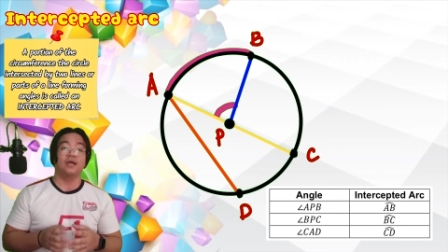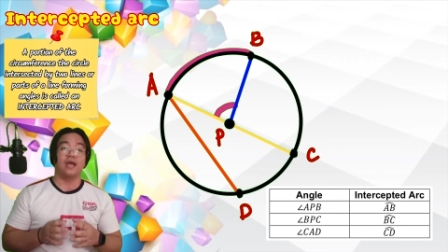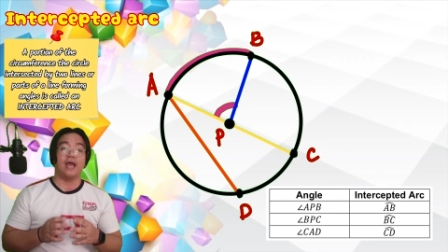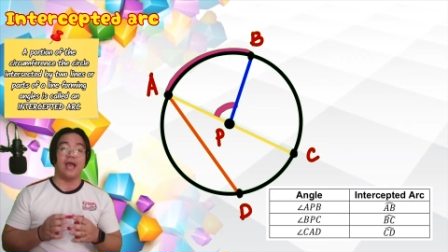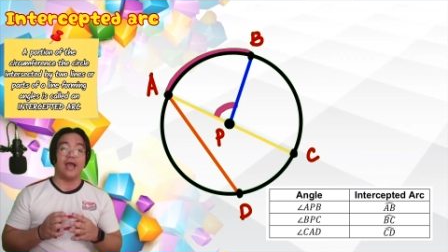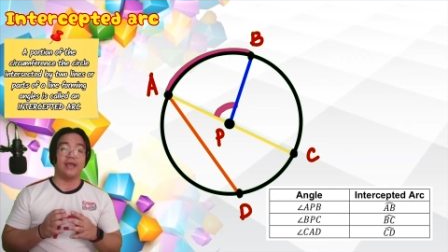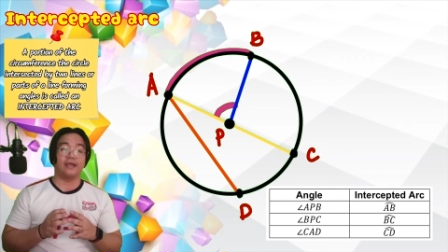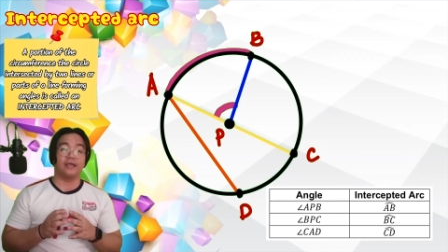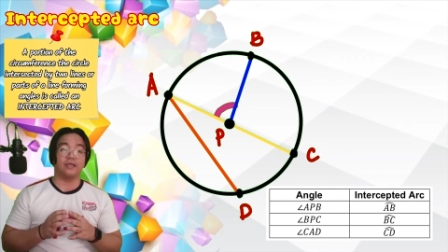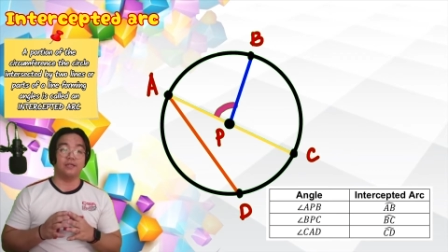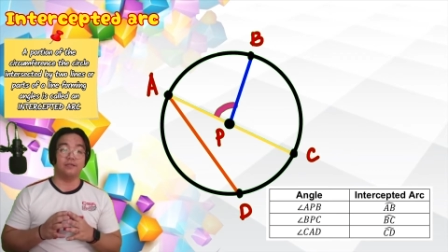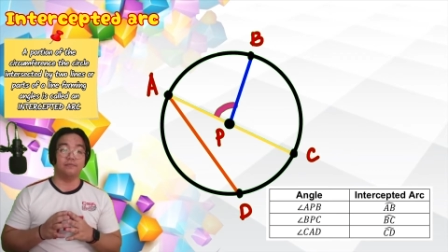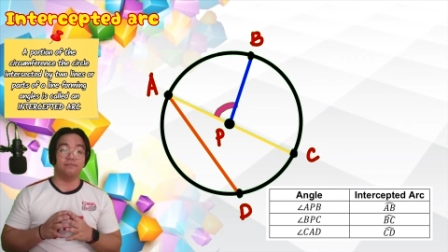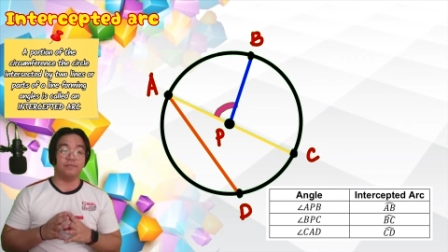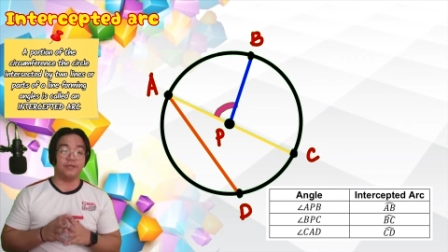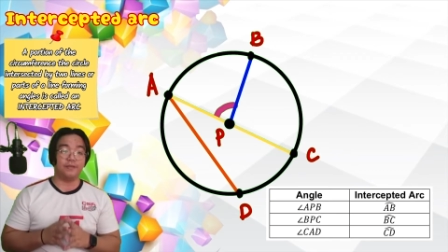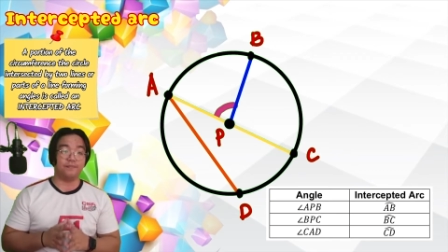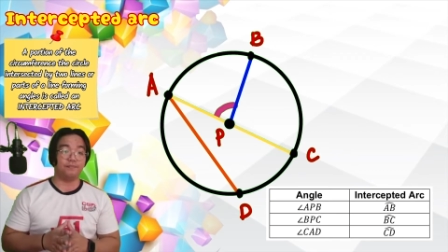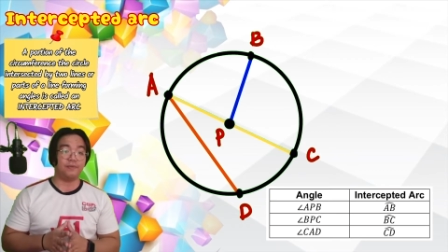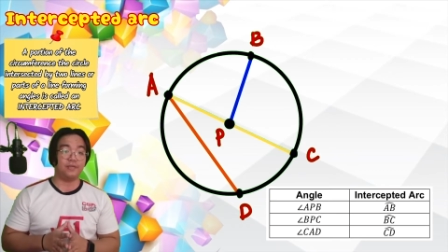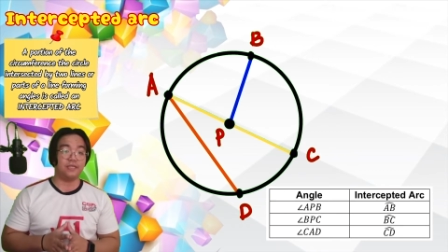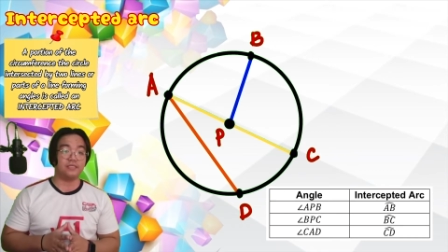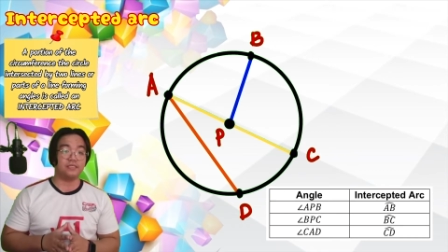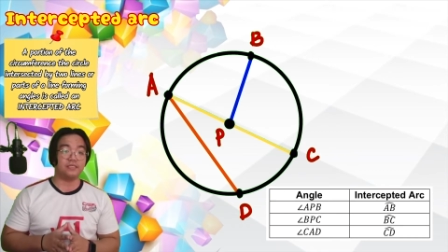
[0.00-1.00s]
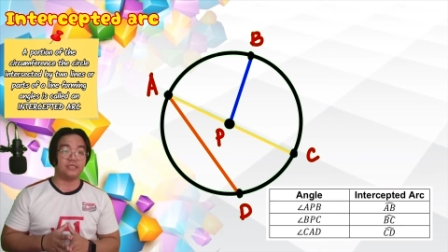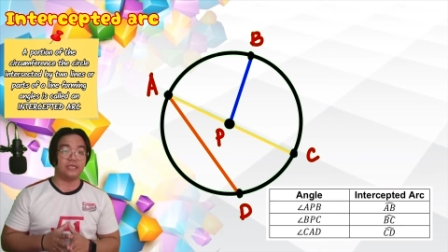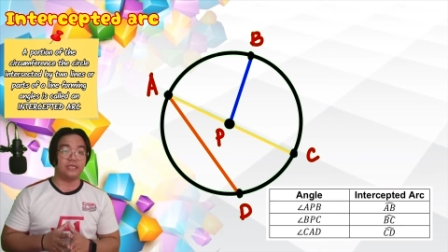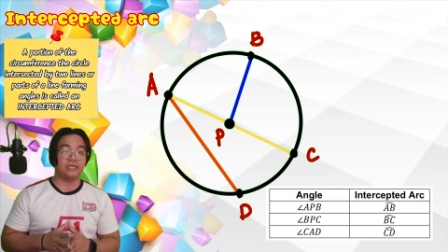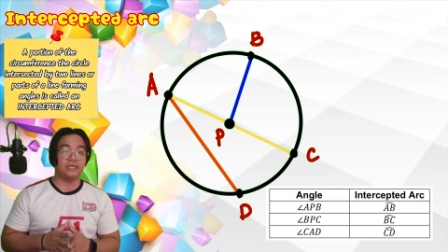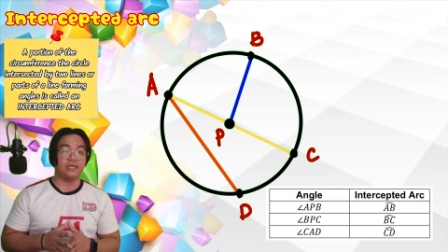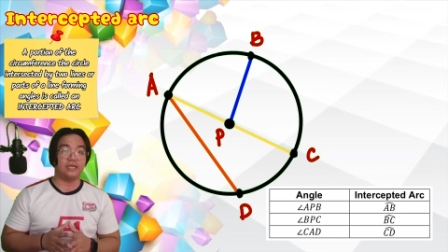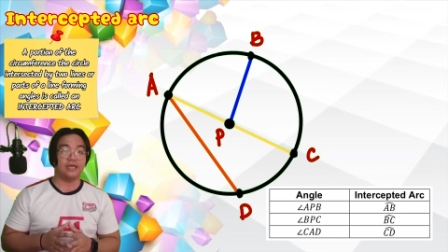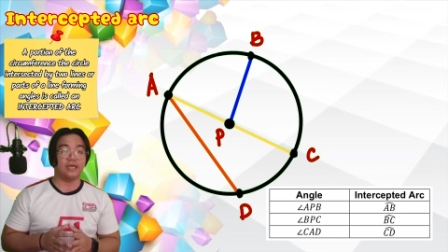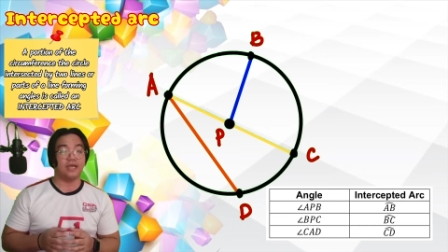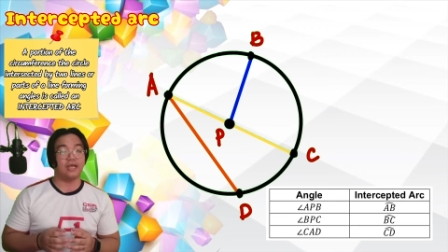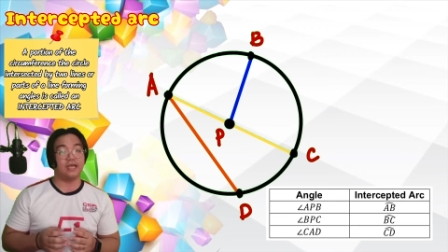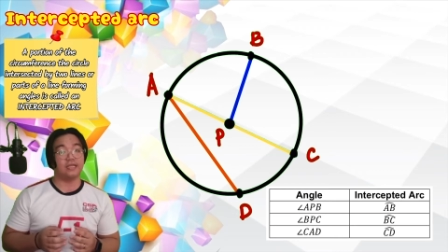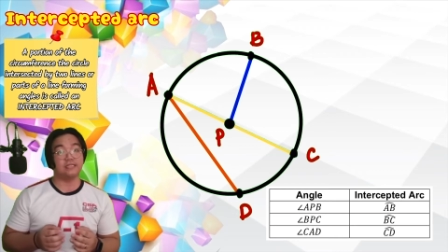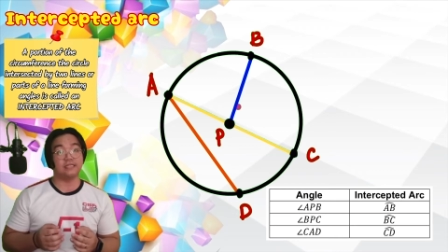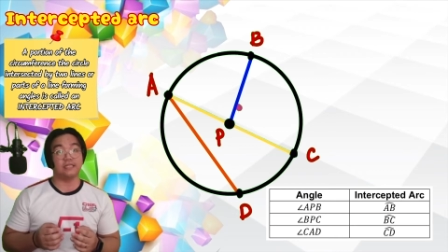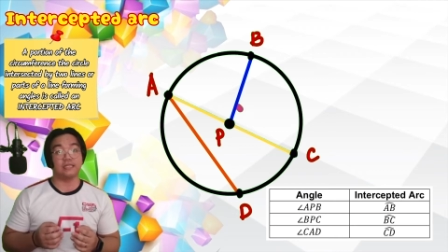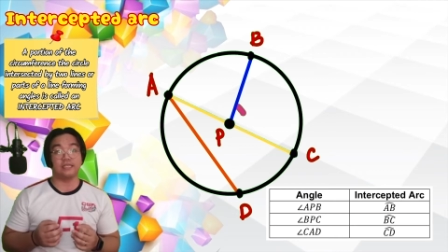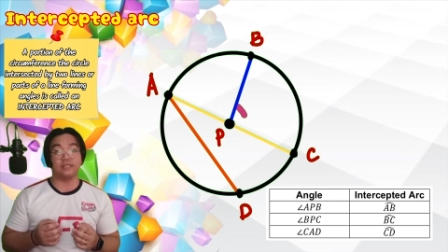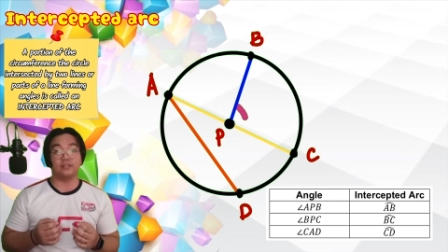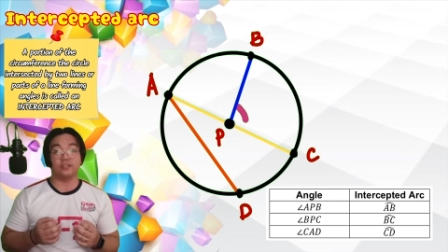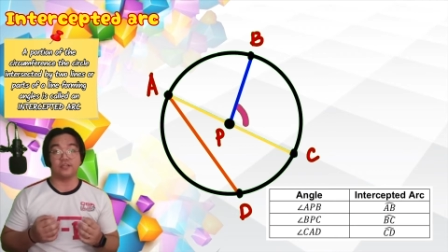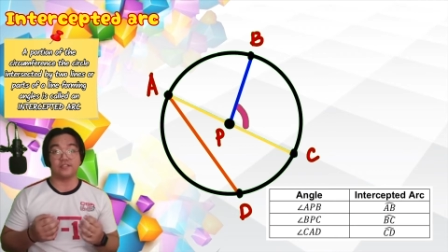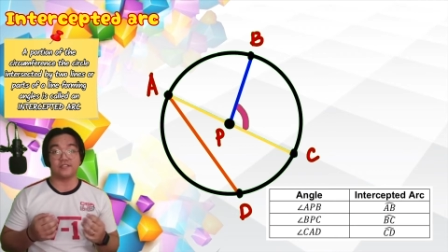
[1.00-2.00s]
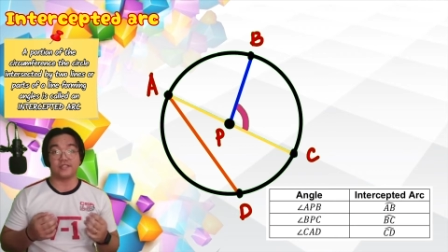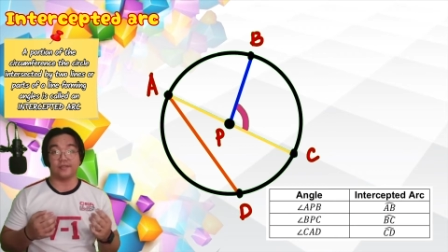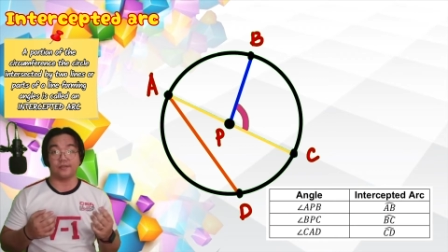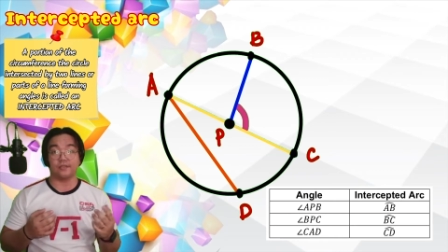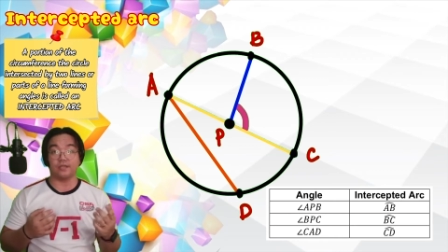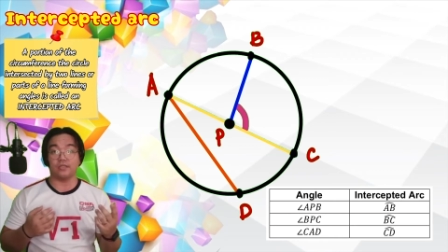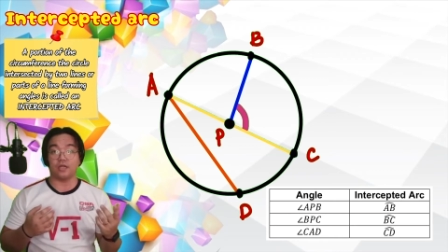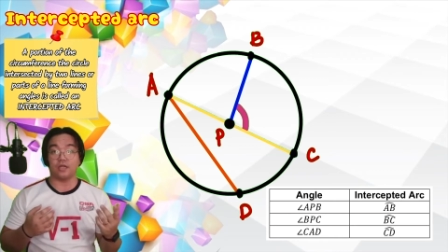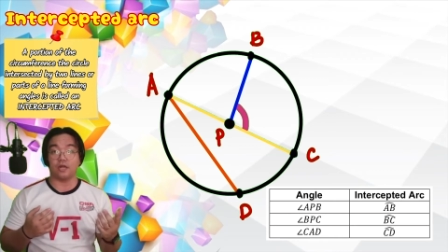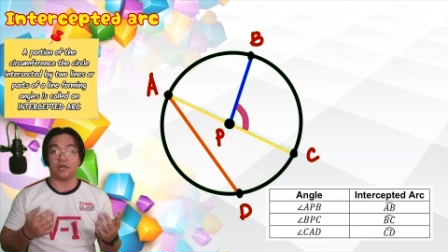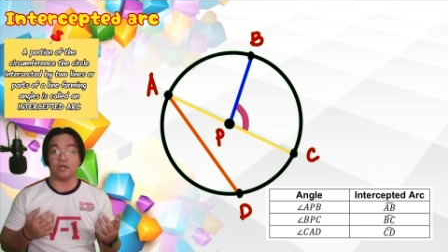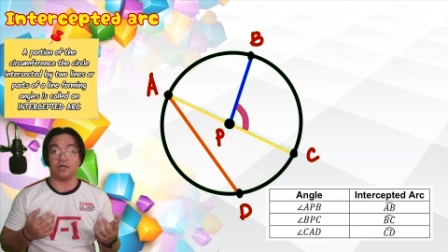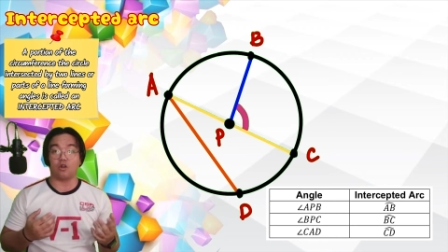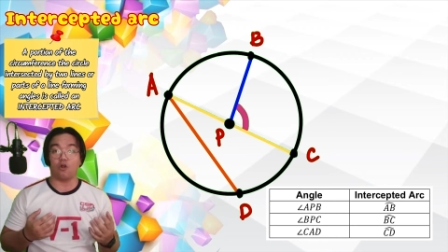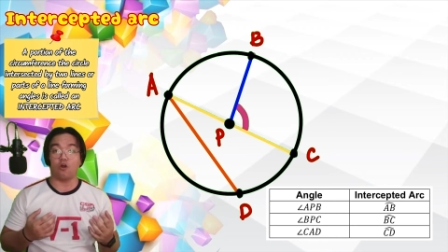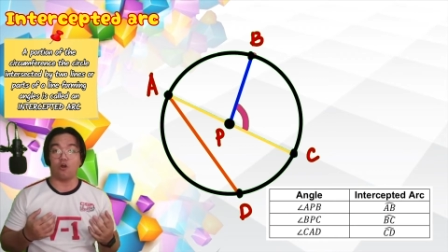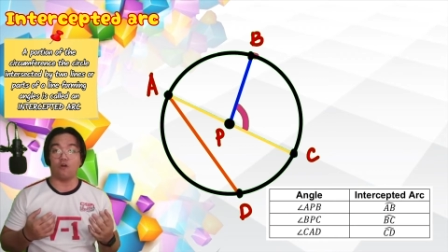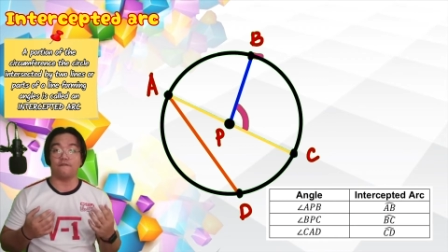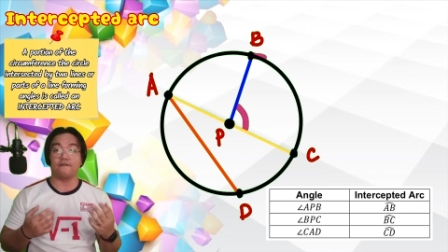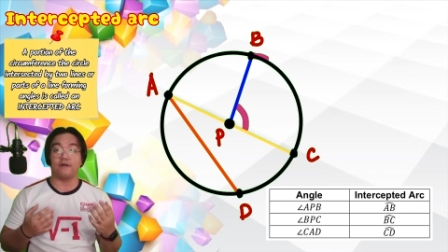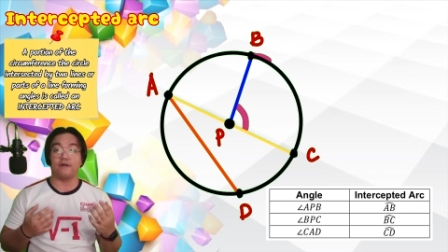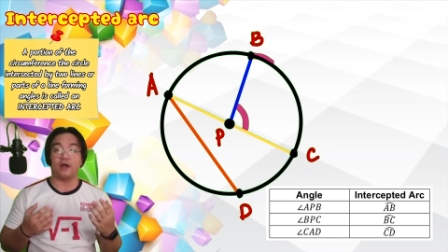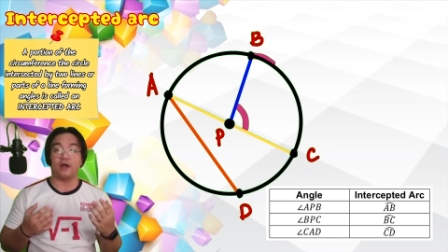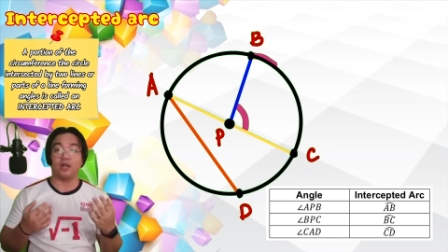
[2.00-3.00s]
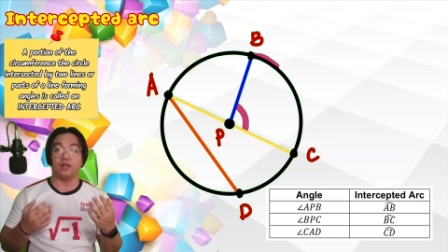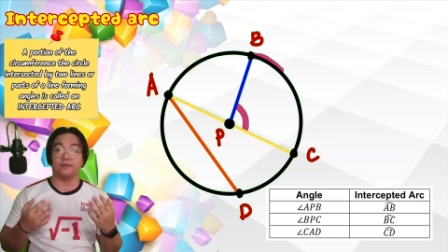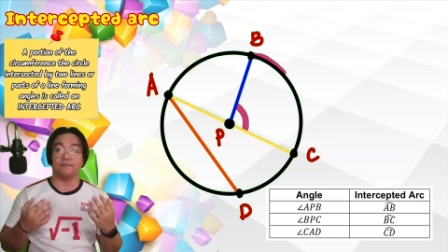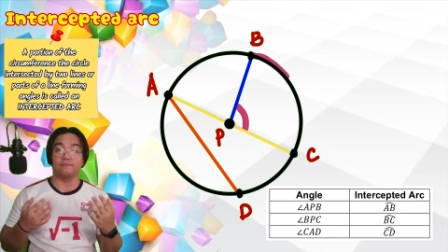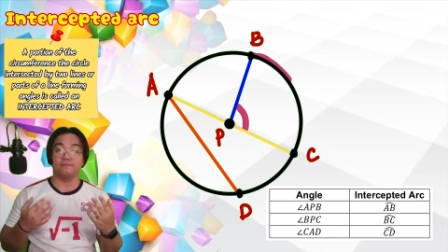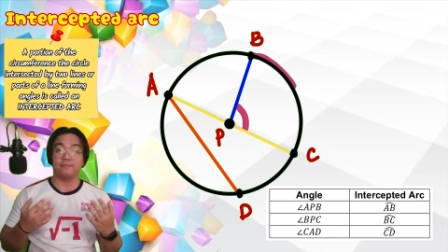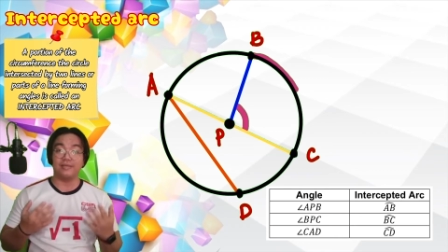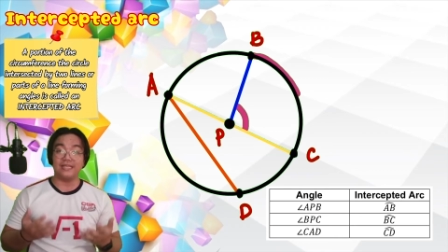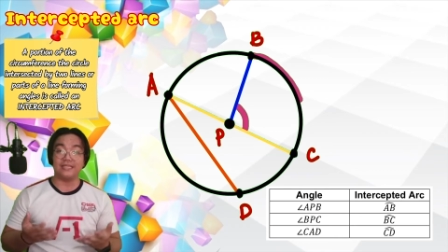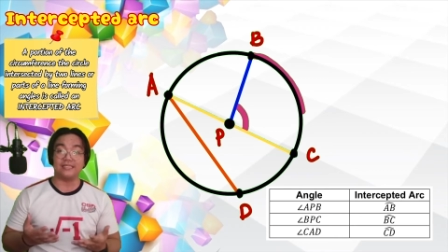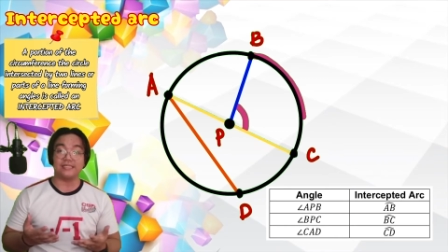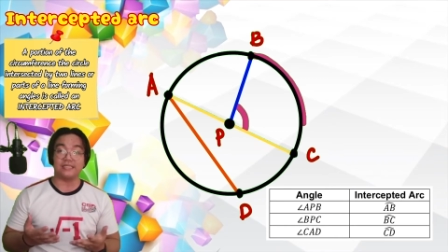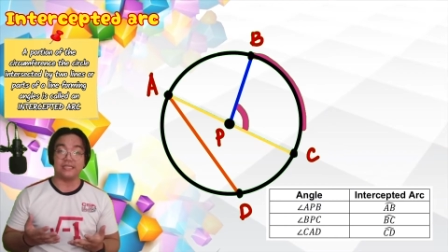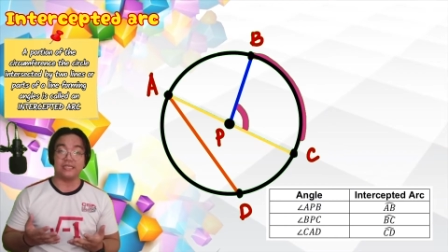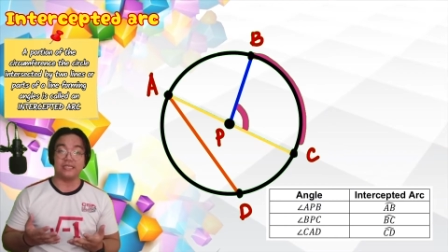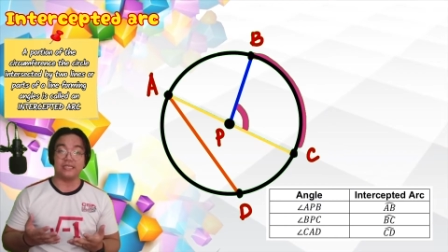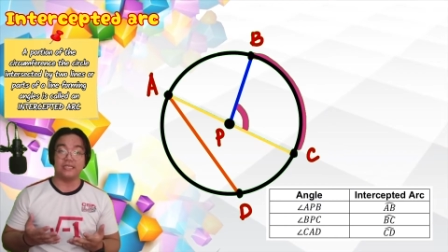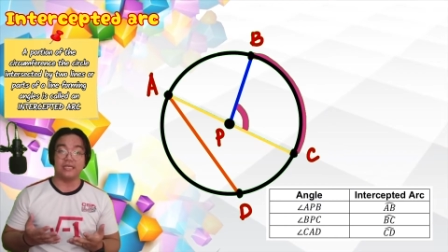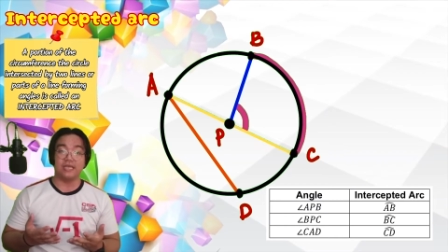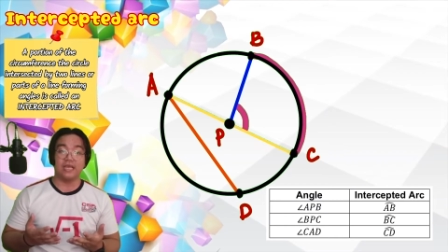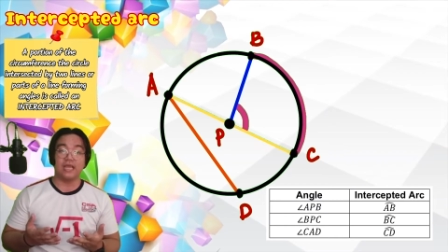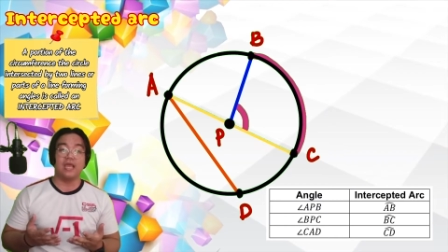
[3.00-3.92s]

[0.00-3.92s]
angle B P C has an intercepted arc of arc B C,